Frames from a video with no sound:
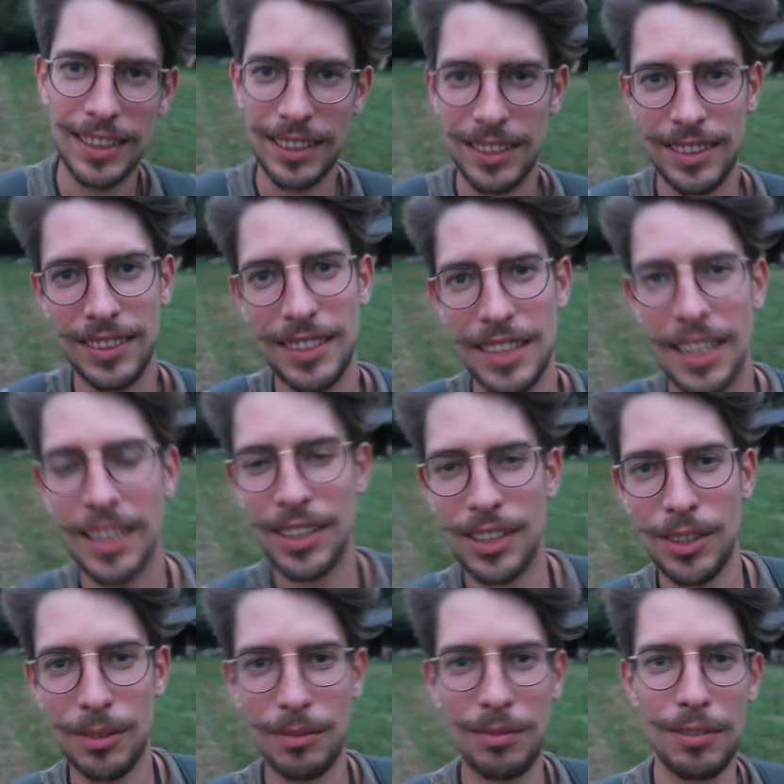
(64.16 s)
it's the end
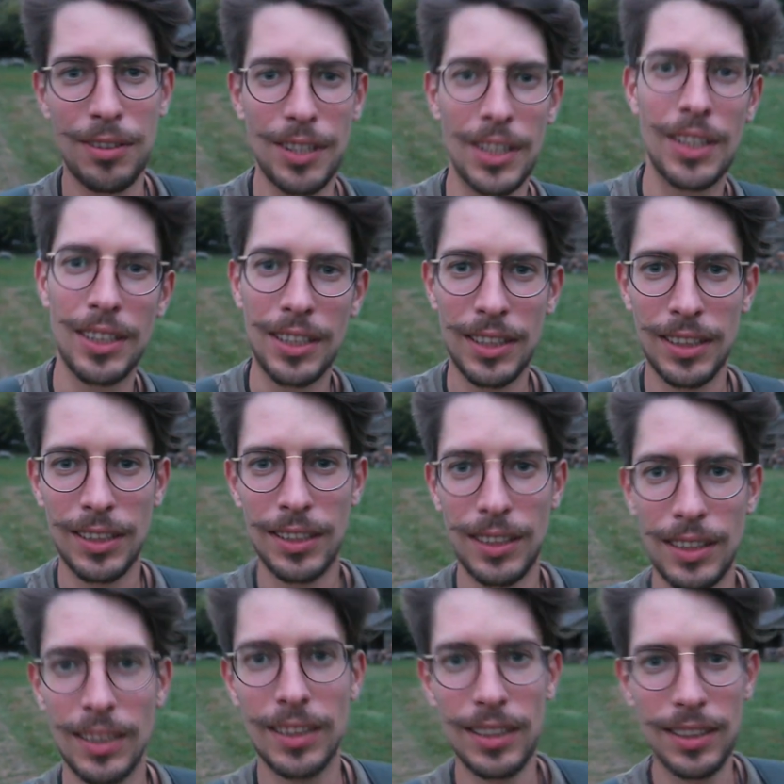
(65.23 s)
of
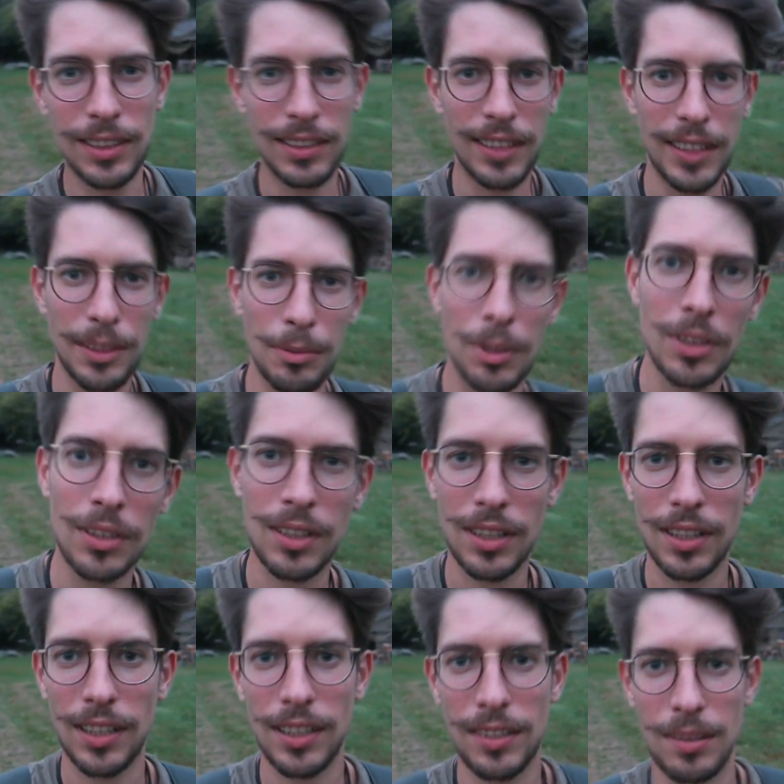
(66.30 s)
day one
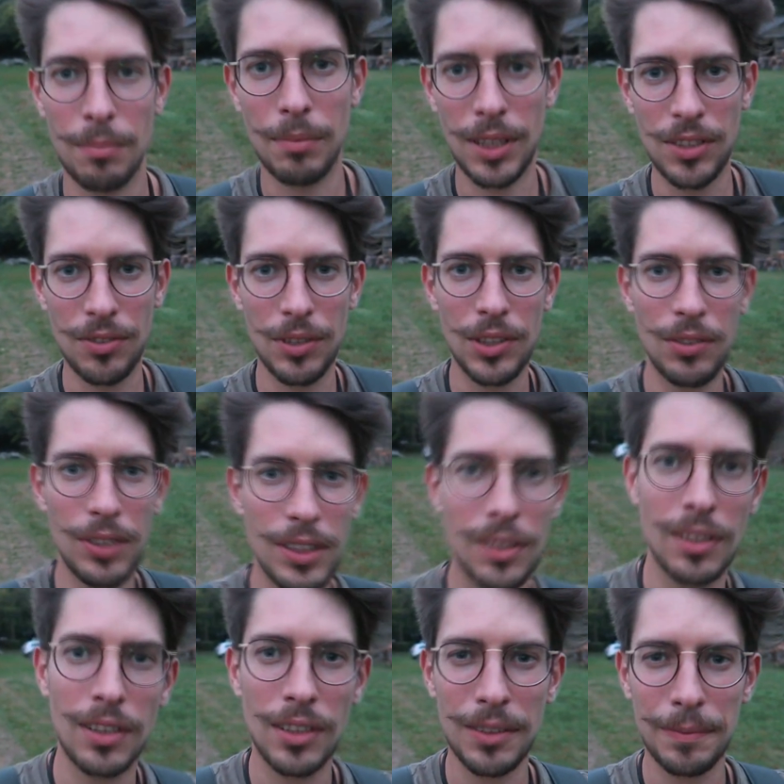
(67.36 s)
at the men's retreat
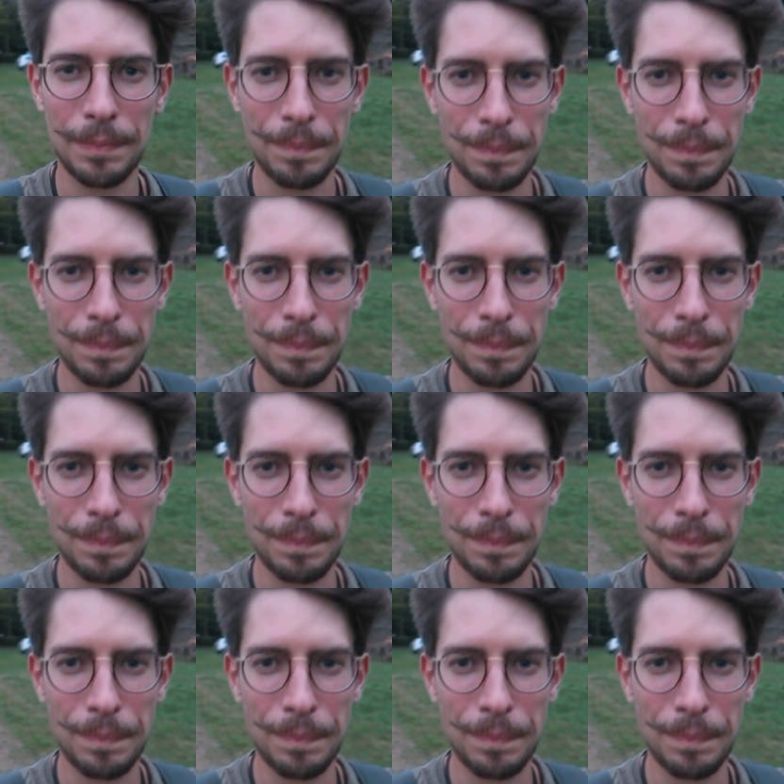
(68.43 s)
here.